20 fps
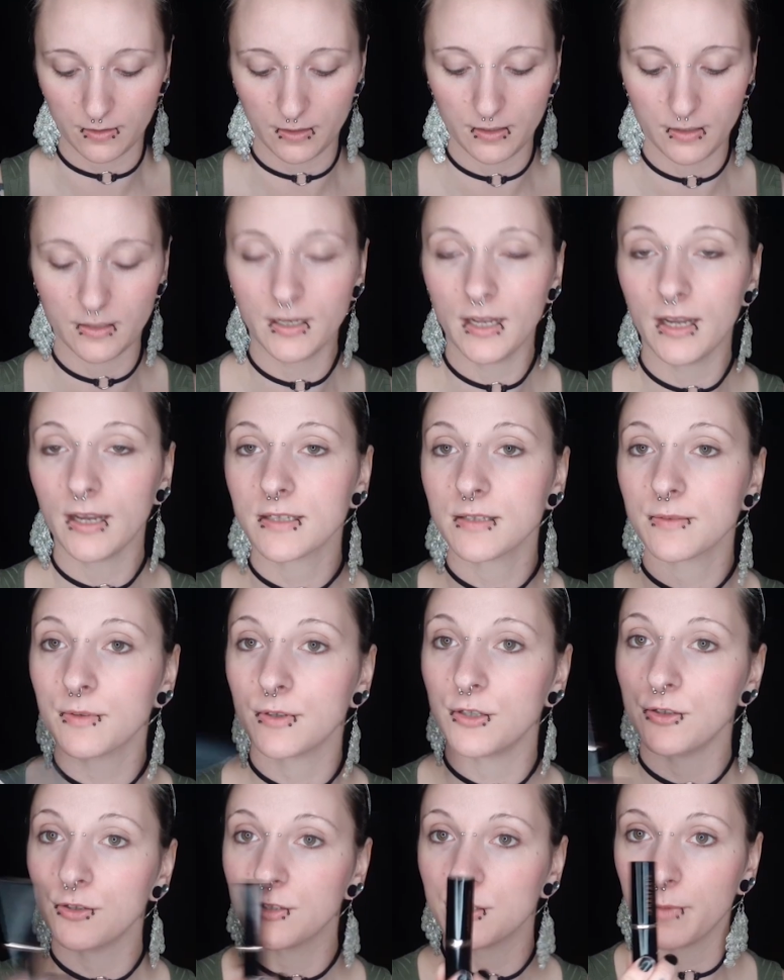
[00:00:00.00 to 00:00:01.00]
And next I'm
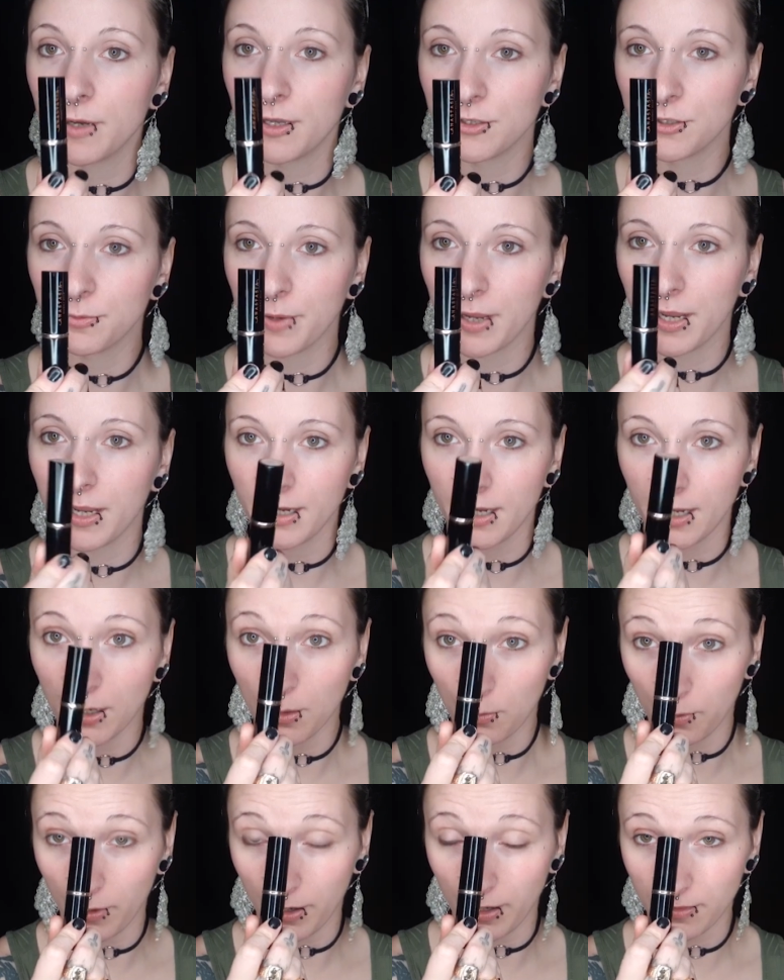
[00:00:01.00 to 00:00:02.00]
going to do some
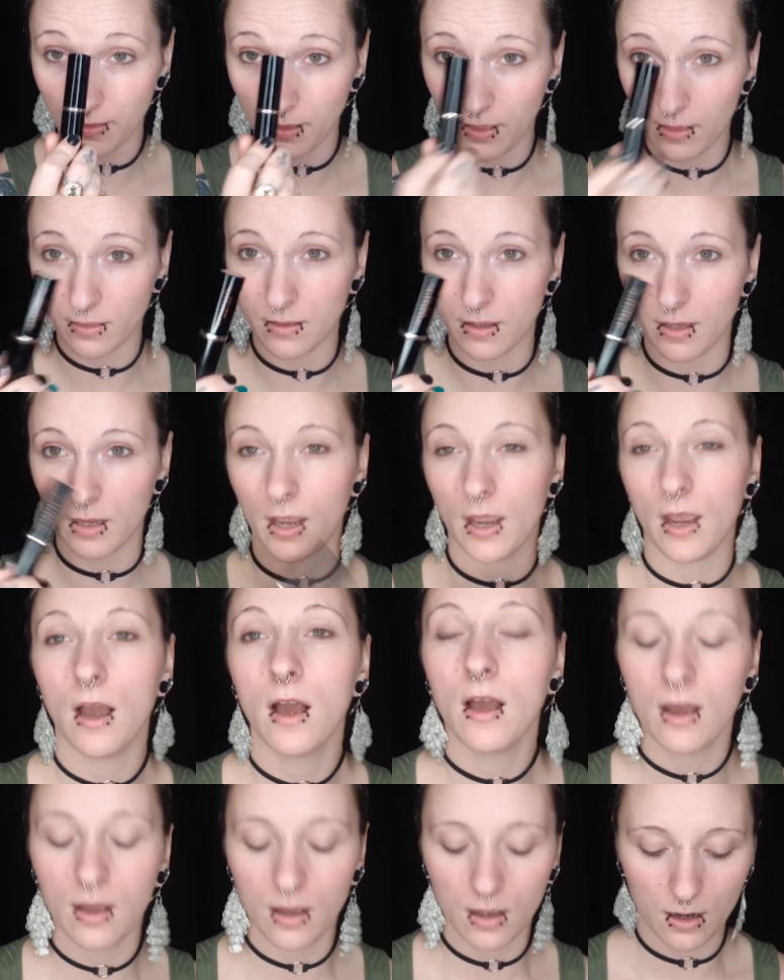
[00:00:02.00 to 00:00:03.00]
underpainting with the
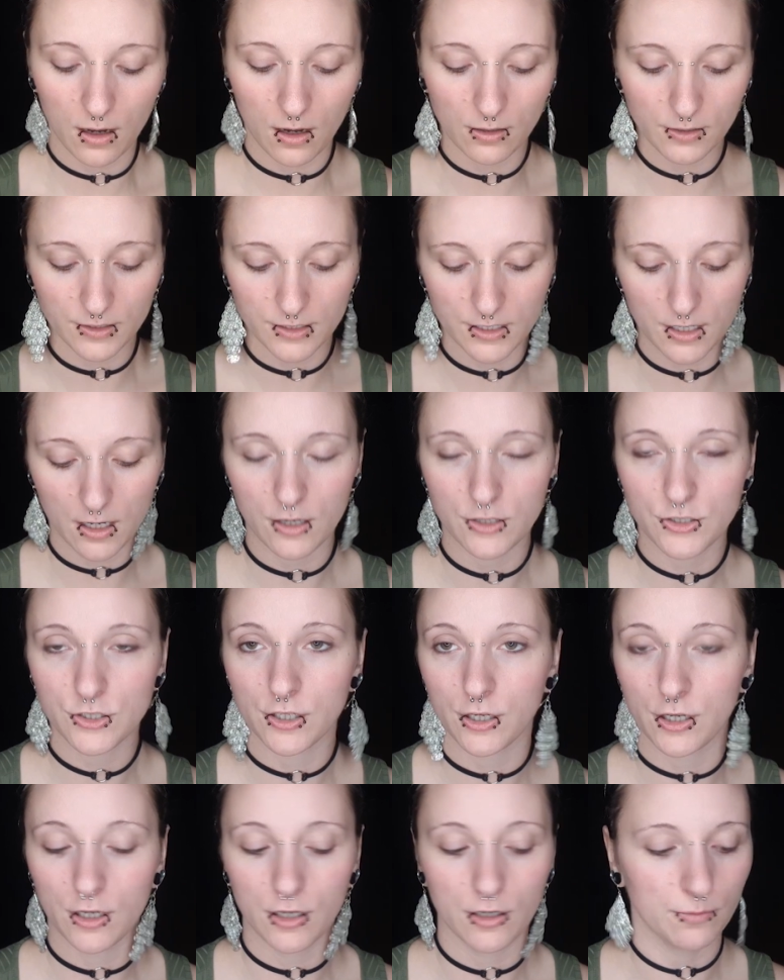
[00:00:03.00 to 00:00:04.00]

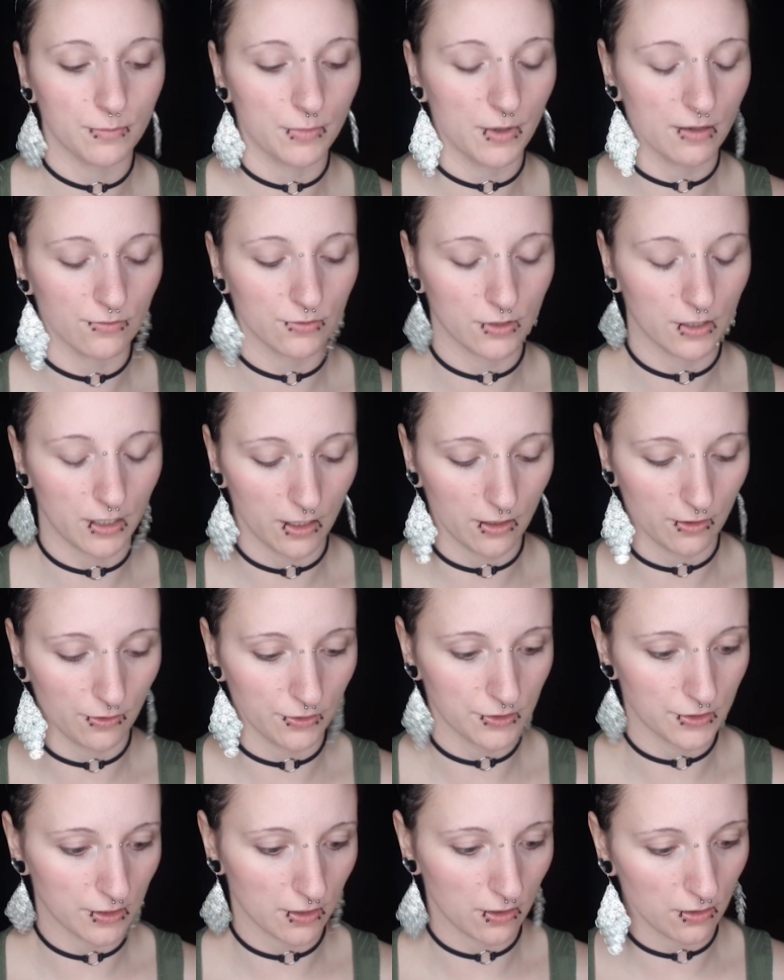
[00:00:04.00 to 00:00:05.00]
Anastasia Beverly
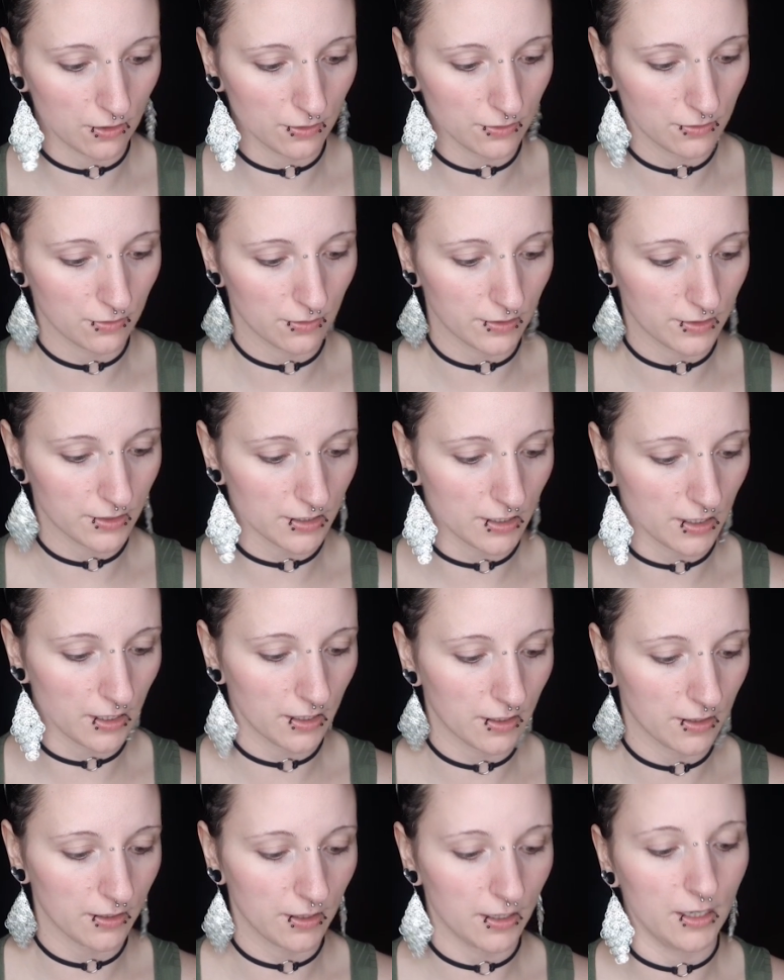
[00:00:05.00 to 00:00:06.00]
Hills Contour
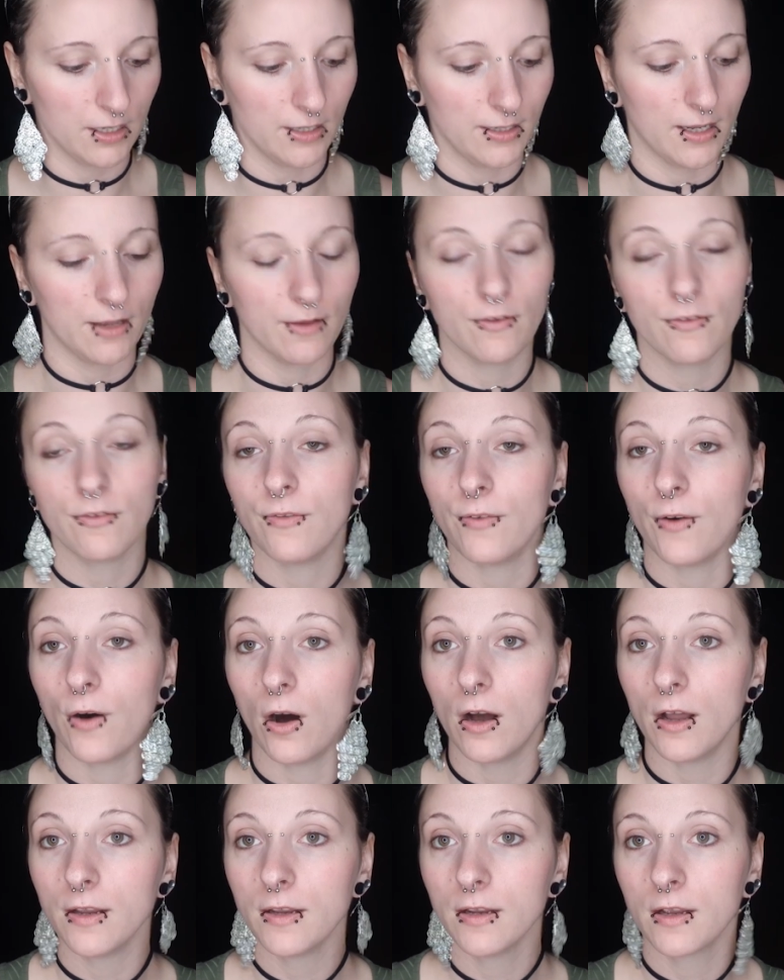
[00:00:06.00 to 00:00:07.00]
Stick in
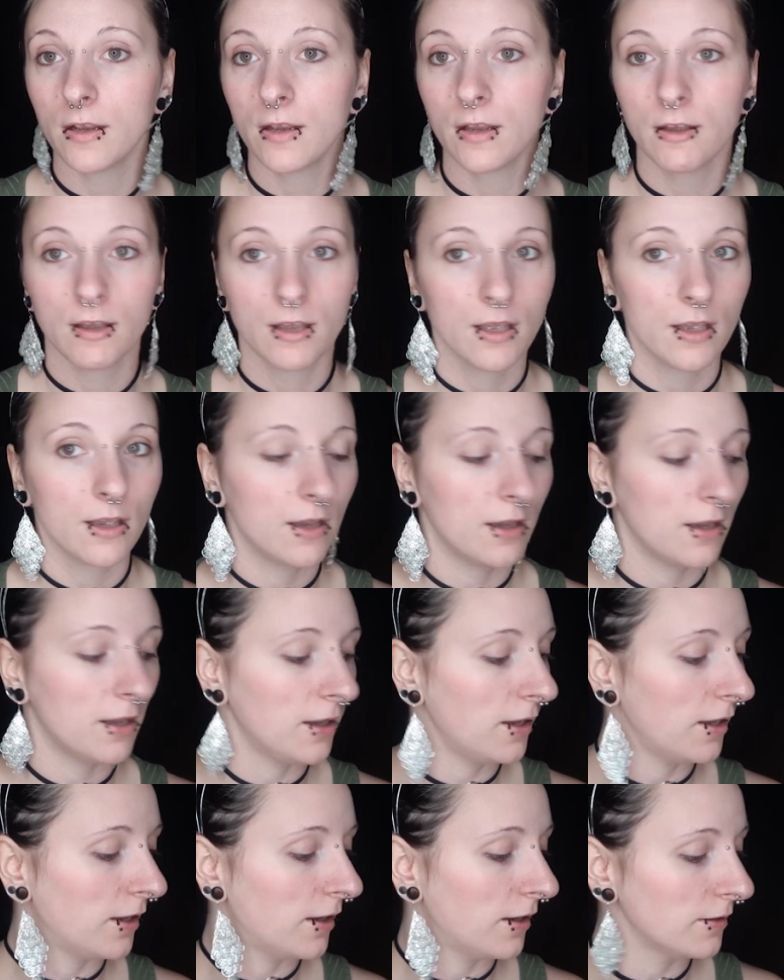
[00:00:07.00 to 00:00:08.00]
Fawn.
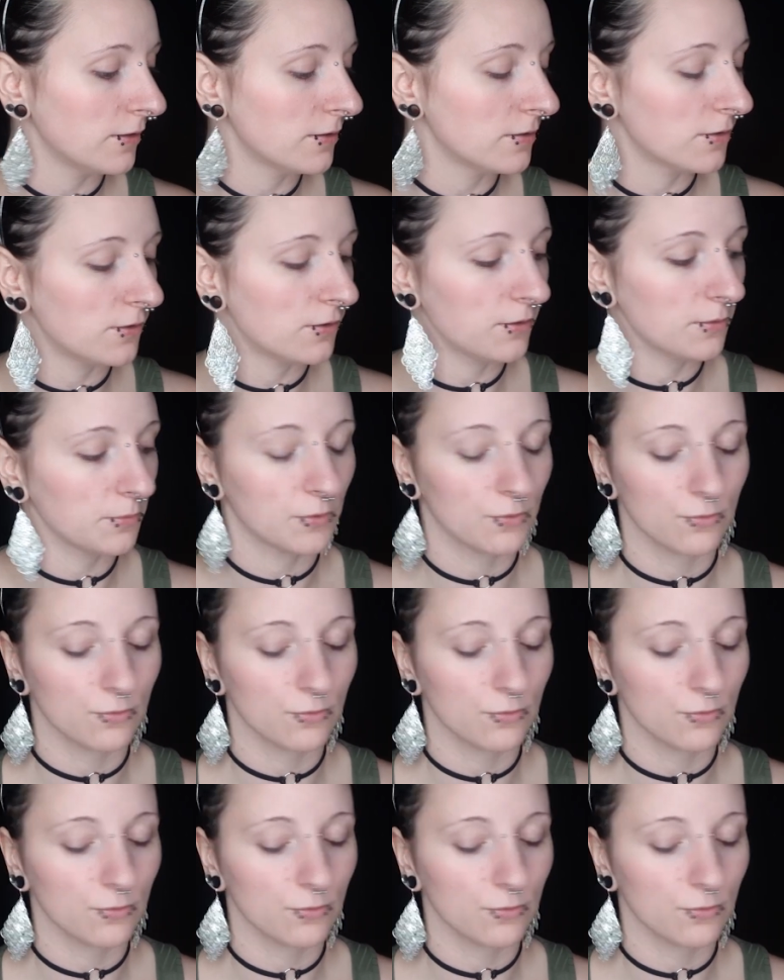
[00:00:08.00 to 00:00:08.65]
And all I'm